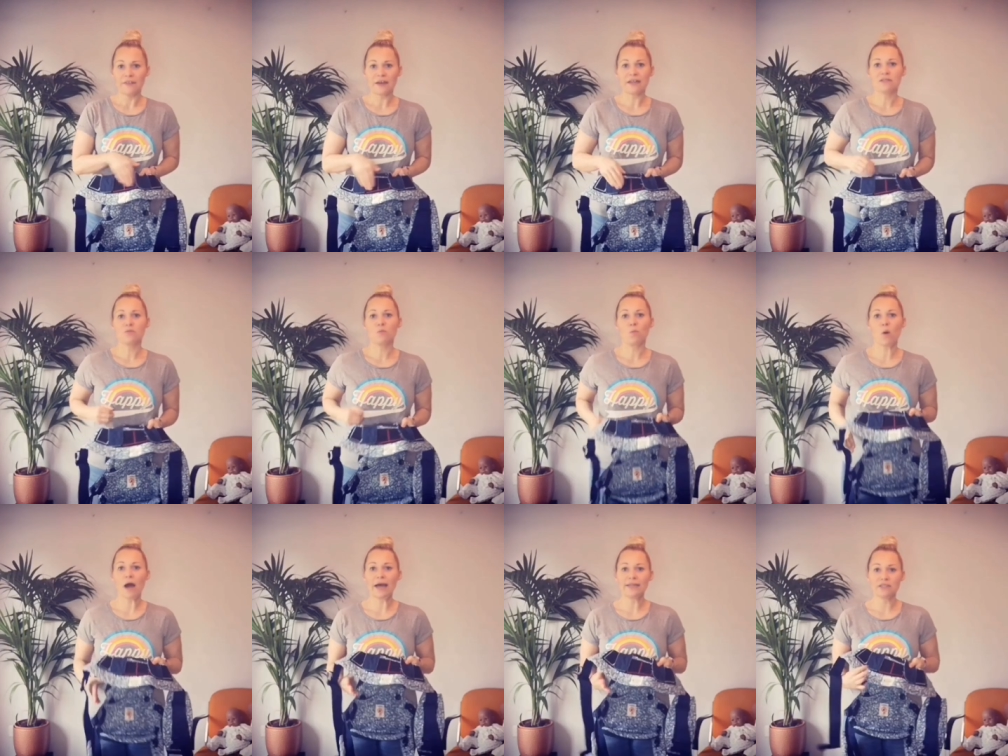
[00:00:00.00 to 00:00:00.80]
that it's
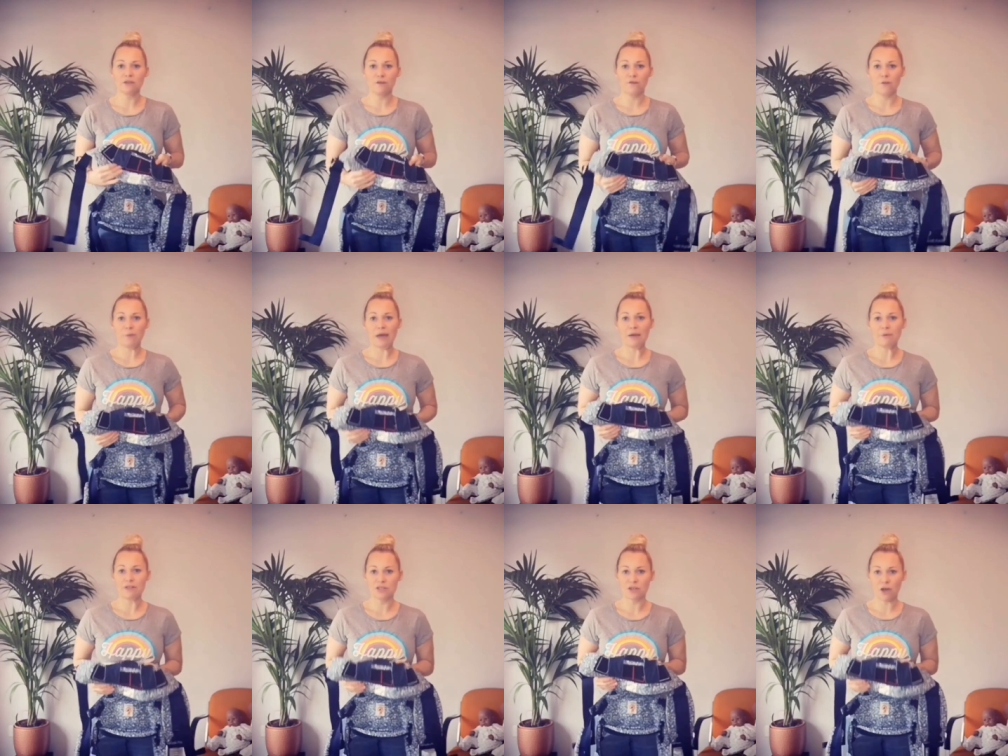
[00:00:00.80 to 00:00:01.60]
wide enough for
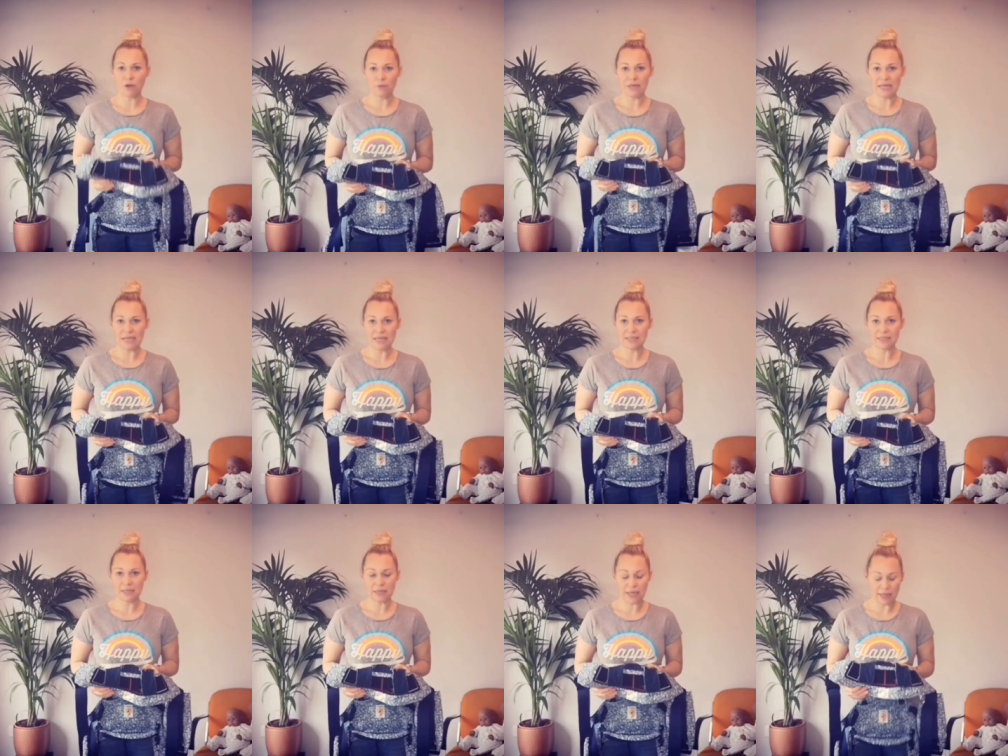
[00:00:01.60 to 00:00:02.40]
baby to go knee
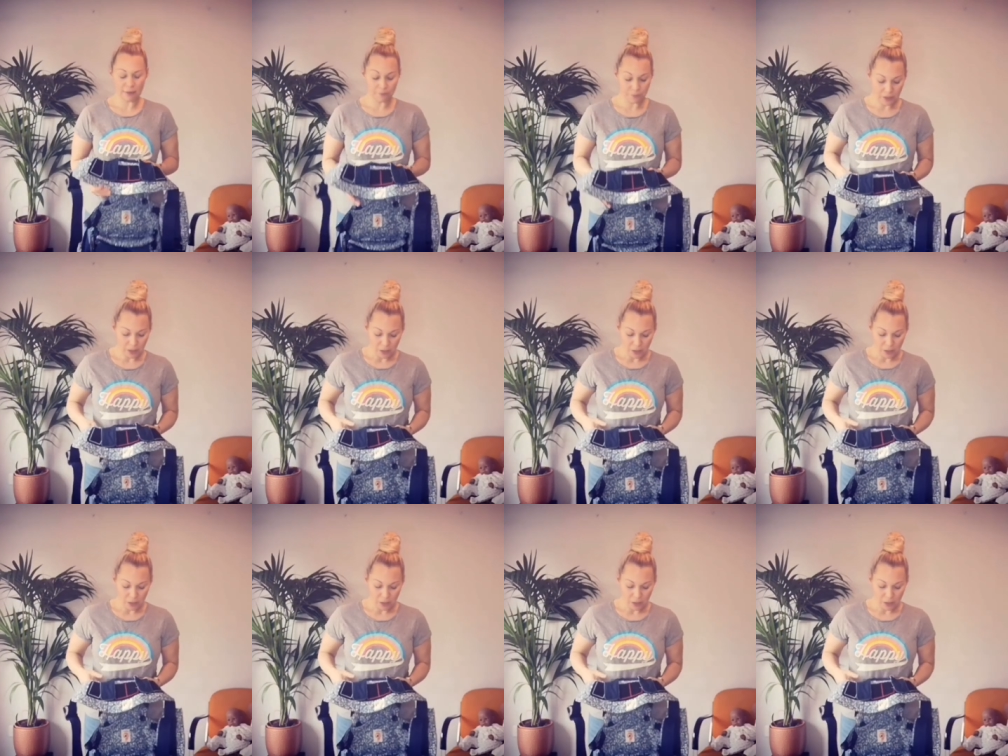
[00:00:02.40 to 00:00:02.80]
to knee.